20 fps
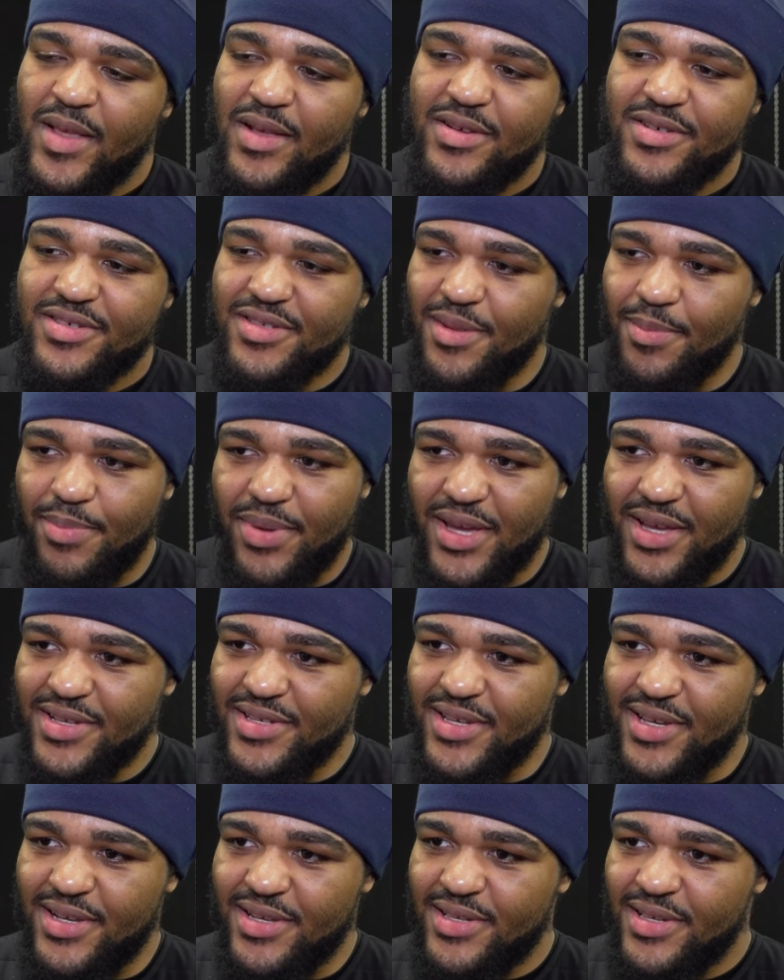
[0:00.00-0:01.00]
Just the
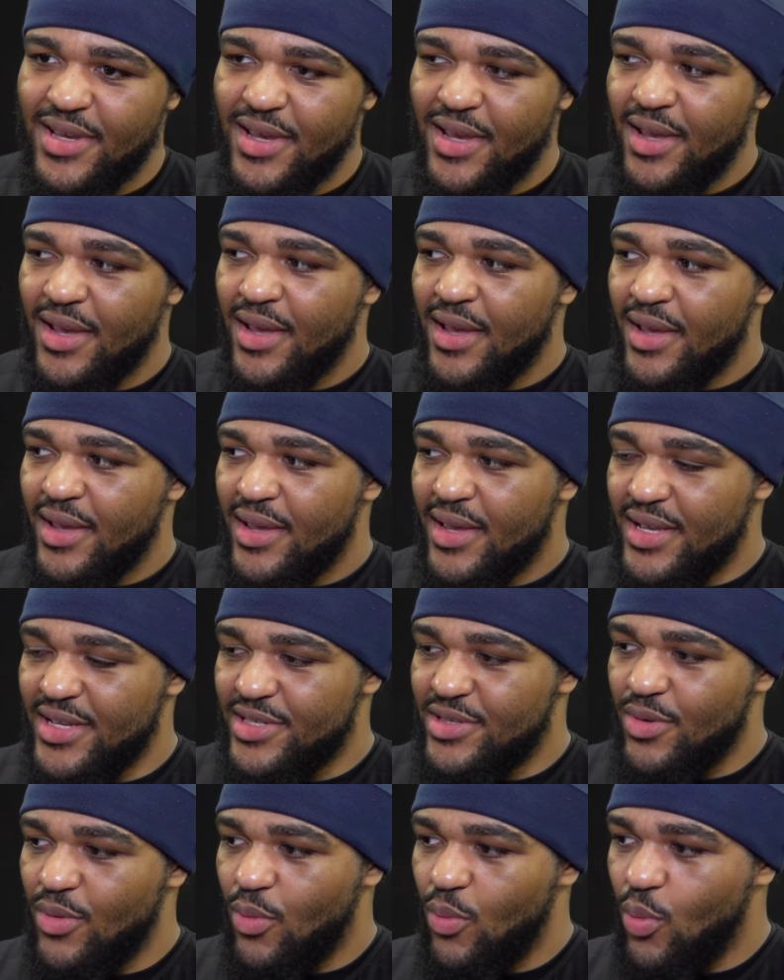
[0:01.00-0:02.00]
basics.
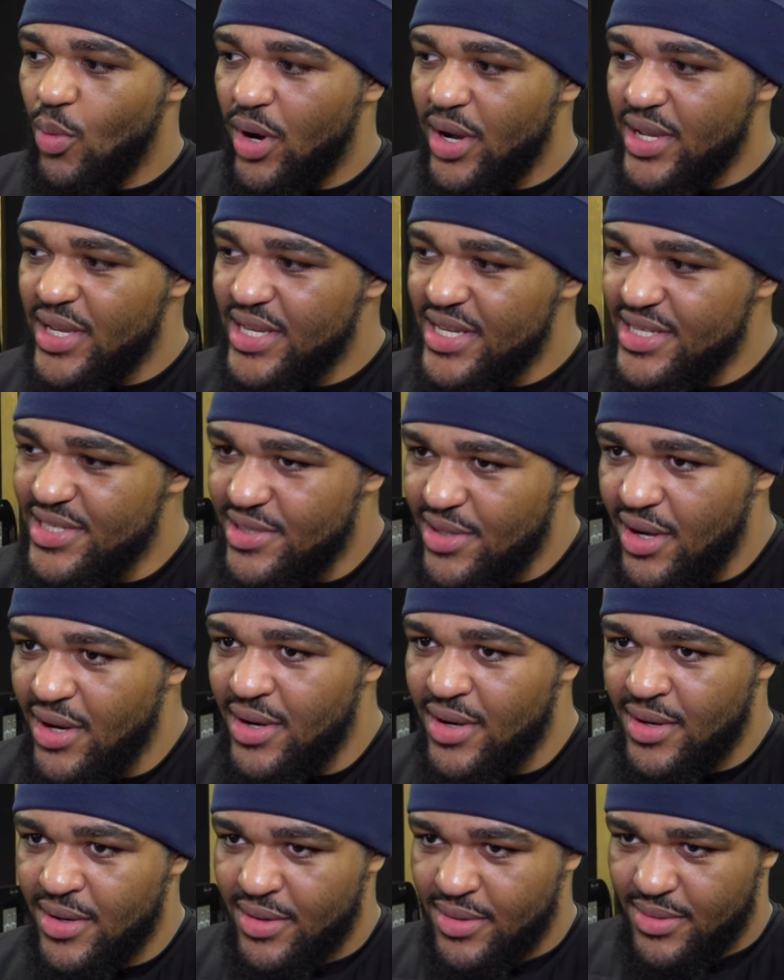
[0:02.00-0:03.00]
It's what he's
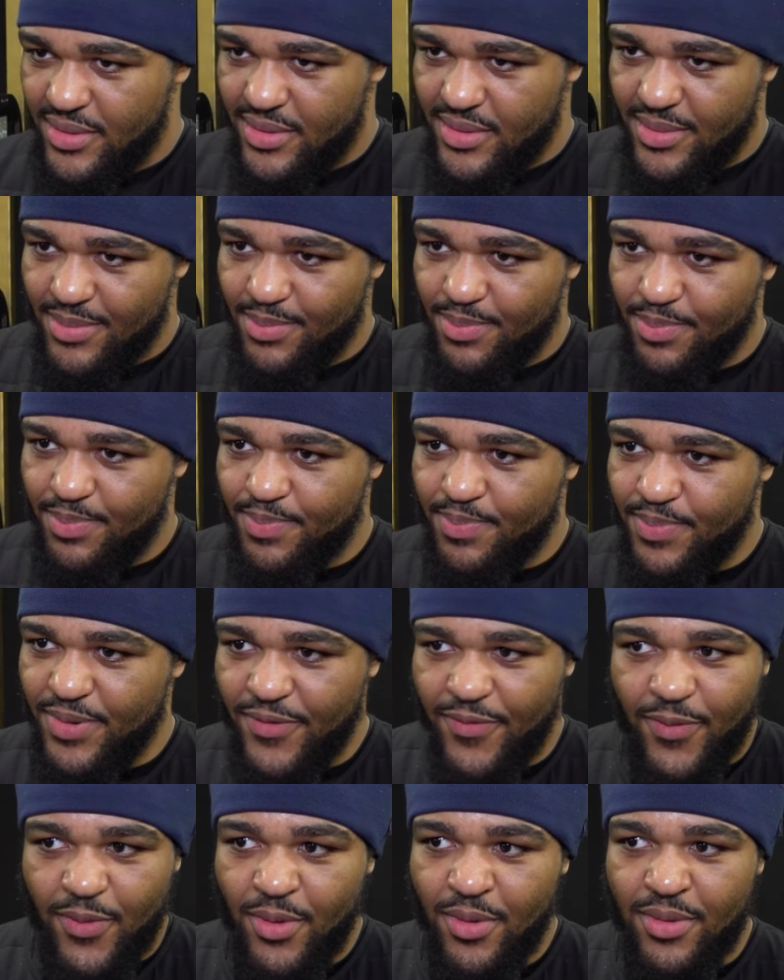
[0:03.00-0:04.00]
done
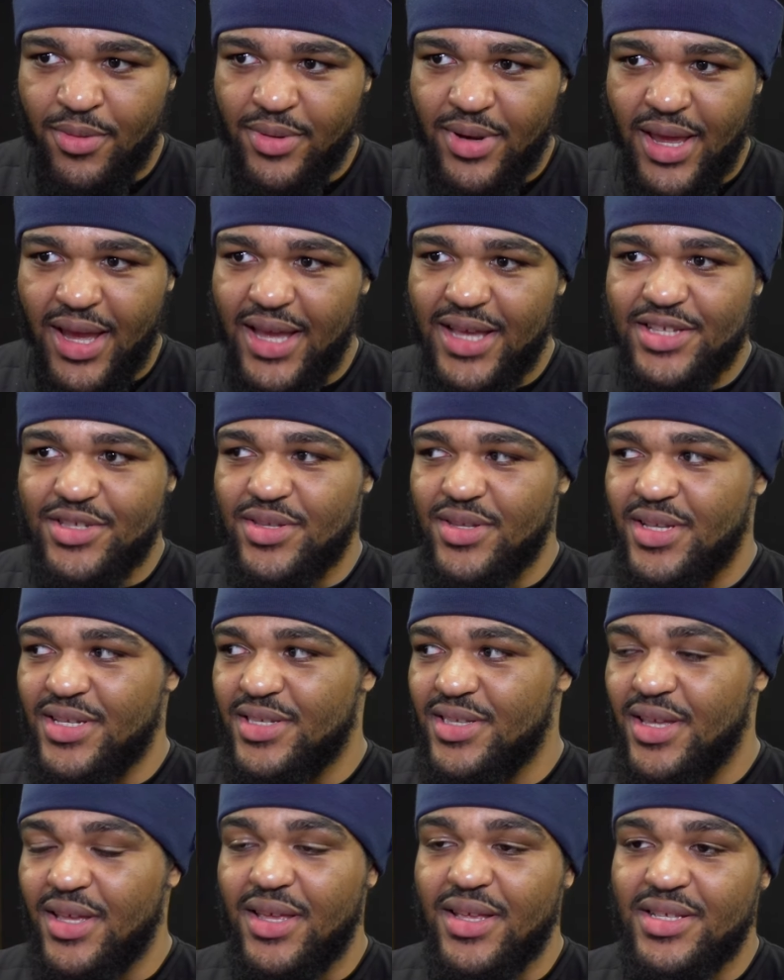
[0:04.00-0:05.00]
before. Like, it's,
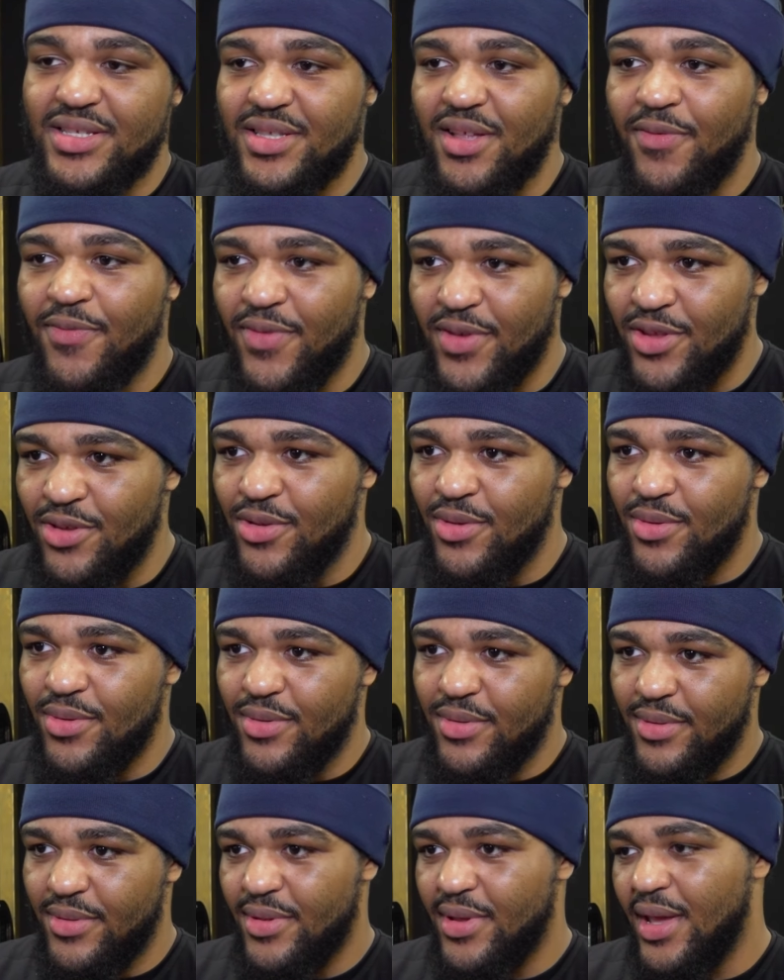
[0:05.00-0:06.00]
it's, it's nothing new.
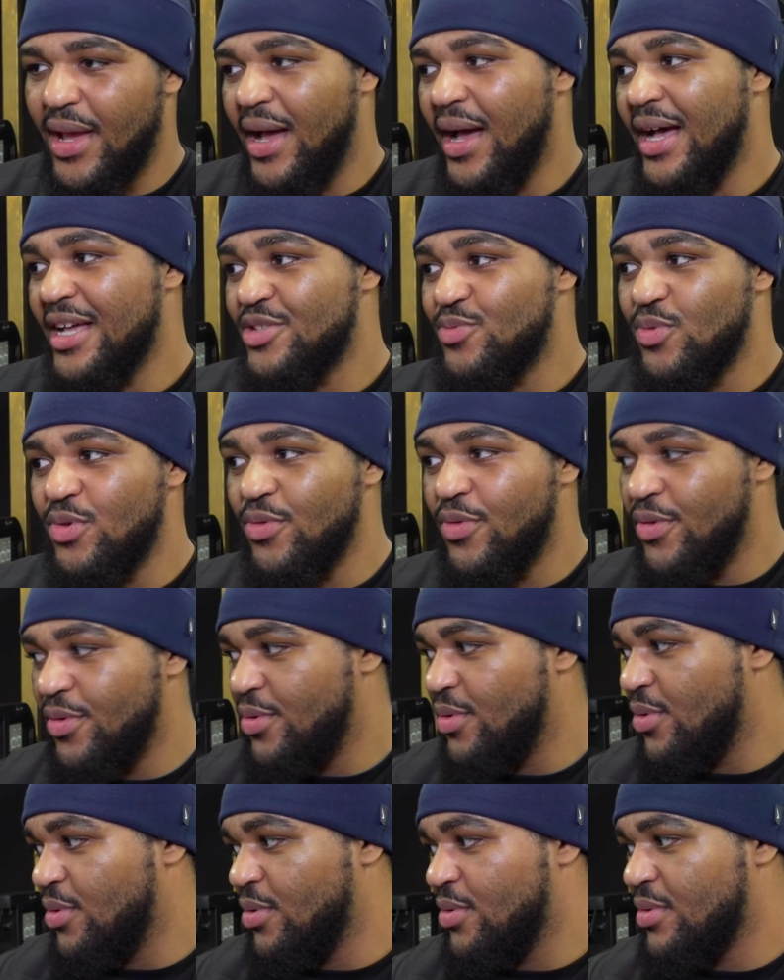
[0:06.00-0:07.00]
As we,
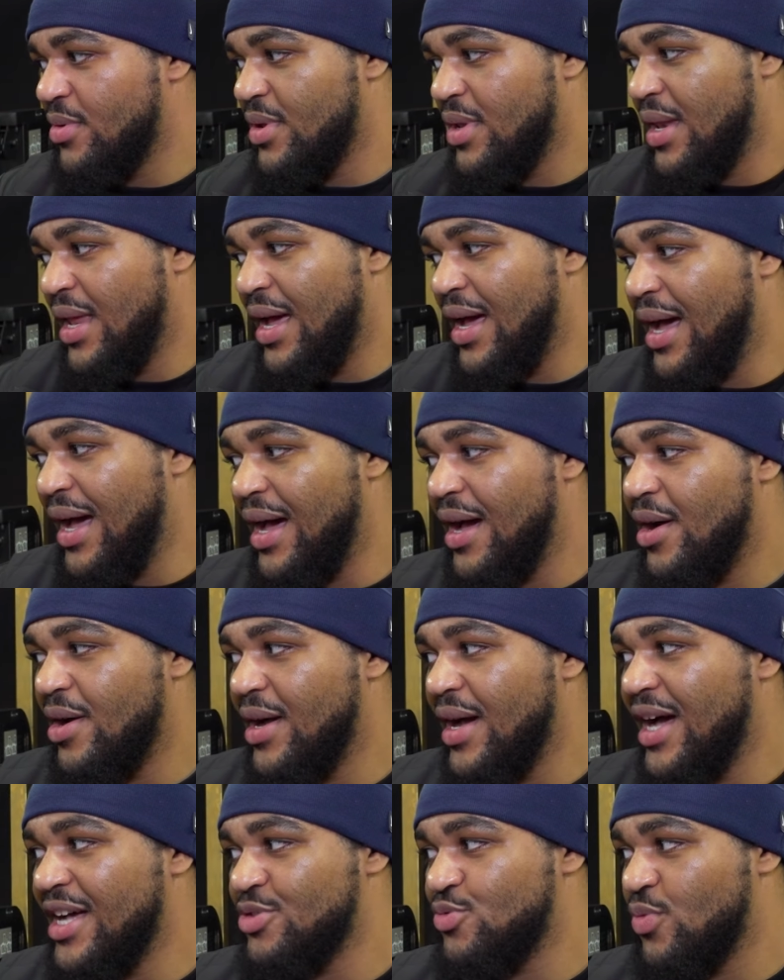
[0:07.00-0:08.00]
like,
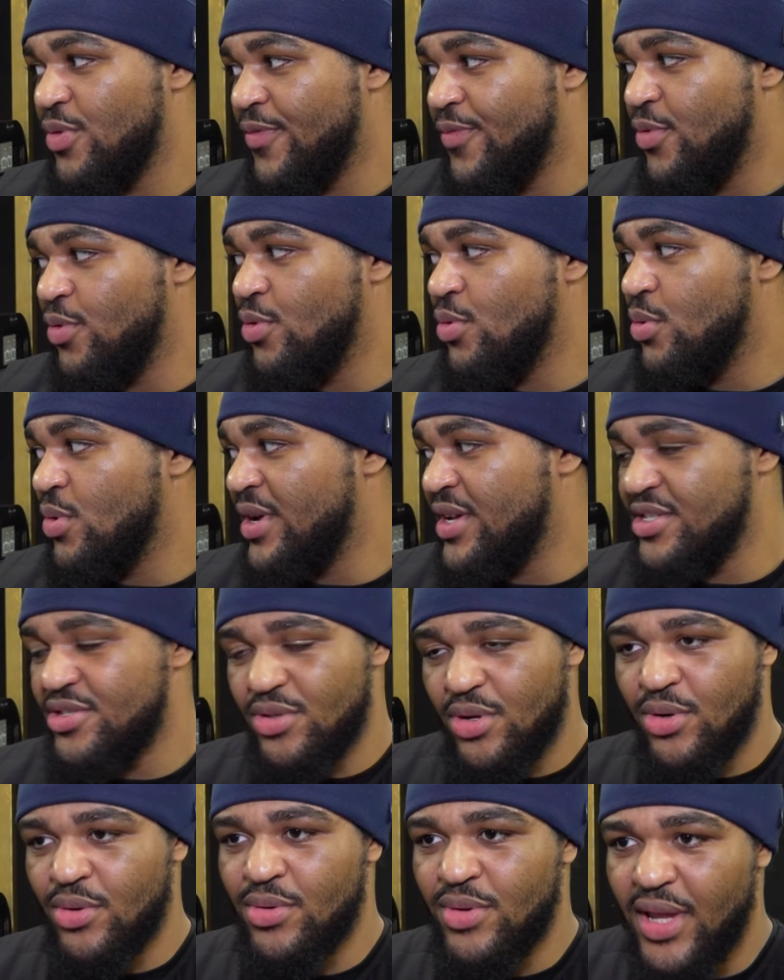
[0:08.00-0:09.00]
as we've always
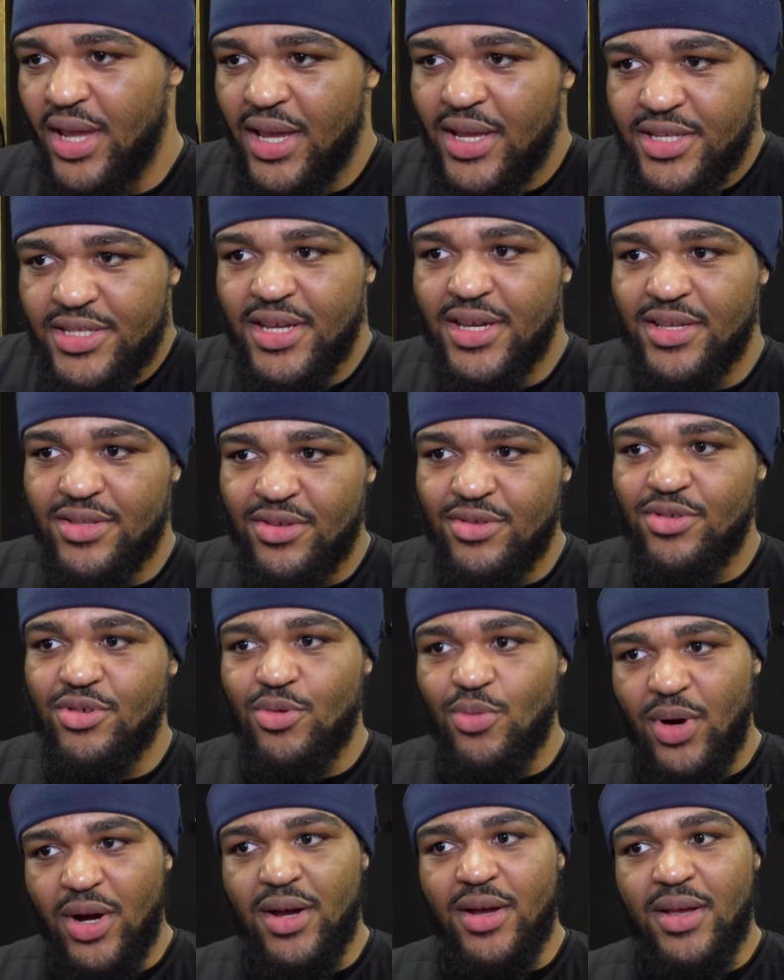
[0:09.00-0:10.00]
known AJ to
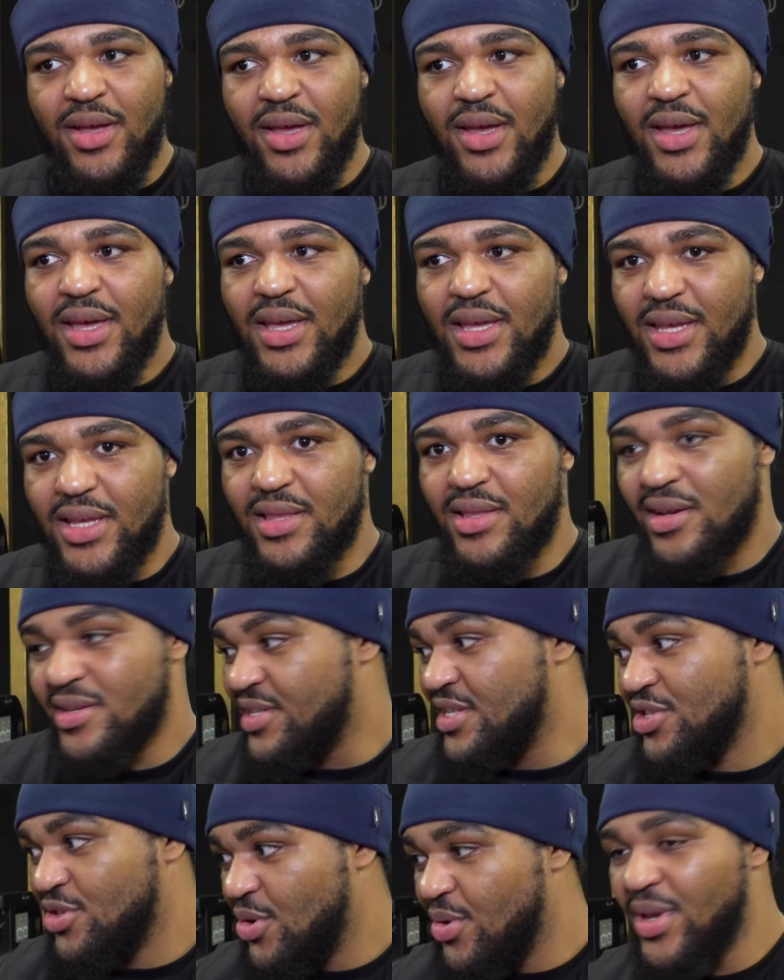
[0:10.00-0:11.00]
do what he does,
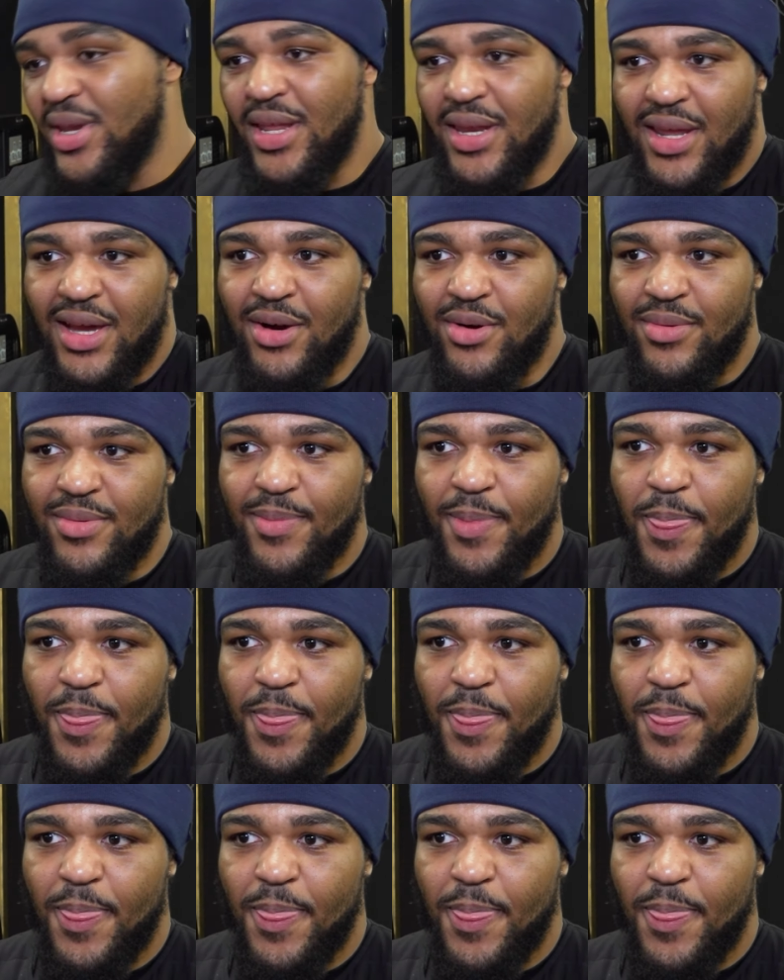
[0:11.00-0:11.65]
he's doing it now.